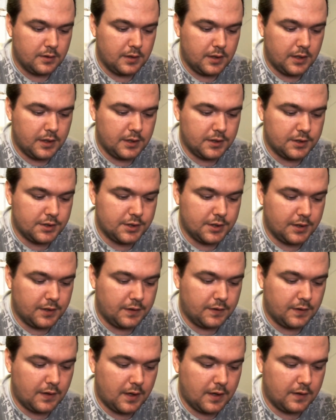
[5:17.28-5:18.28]
it
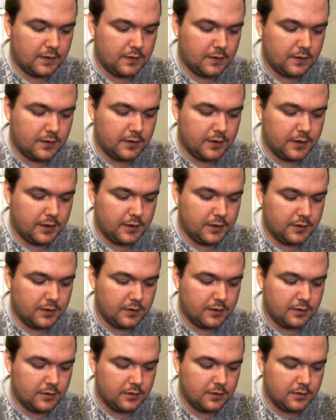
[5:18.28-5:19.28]
just as
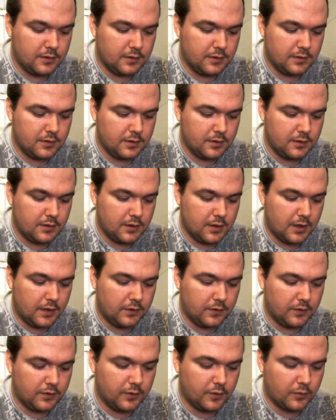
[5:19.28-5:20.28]
clean
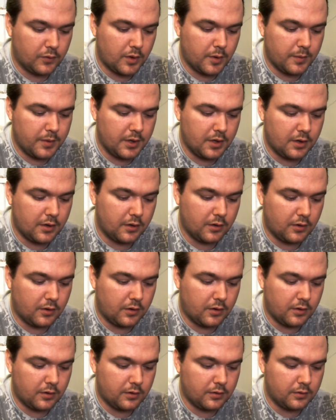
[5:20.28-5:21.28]
as using rubbing
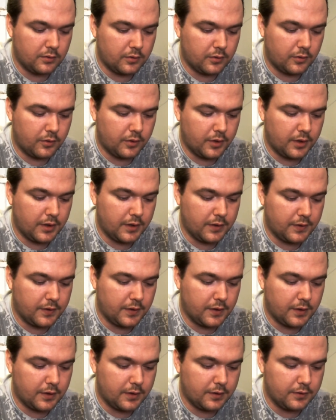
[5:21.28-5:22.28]
alcohol or
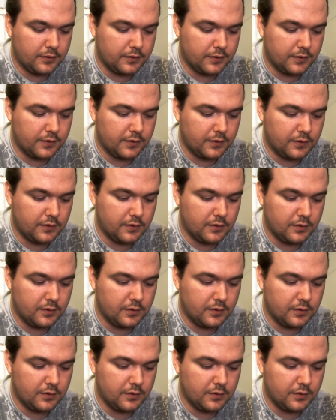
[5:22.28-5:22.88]
anything else